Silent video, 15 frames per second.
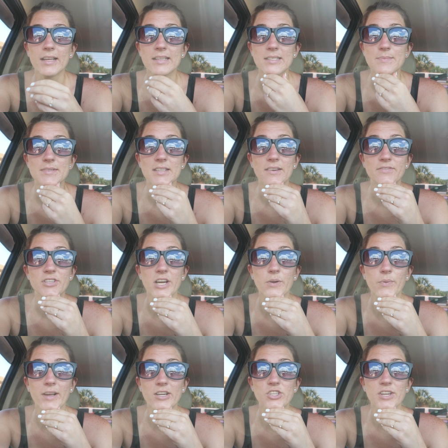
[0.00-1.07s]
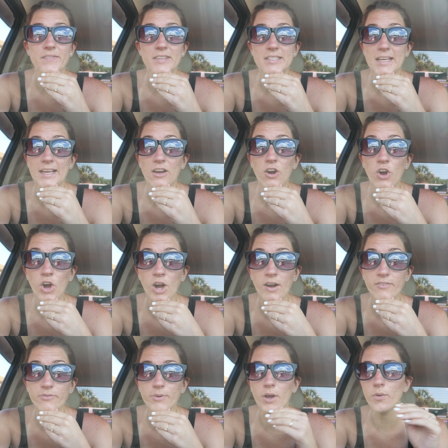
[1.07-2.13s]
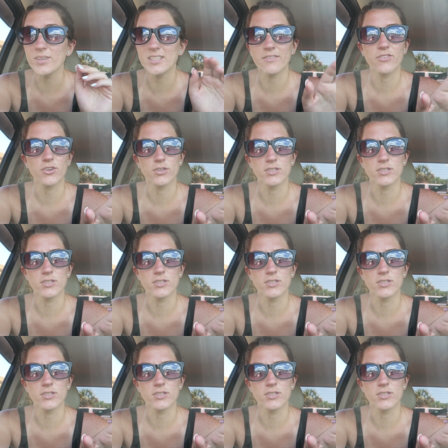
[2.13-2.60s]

getting some stuff done. We actually have the day off. We always have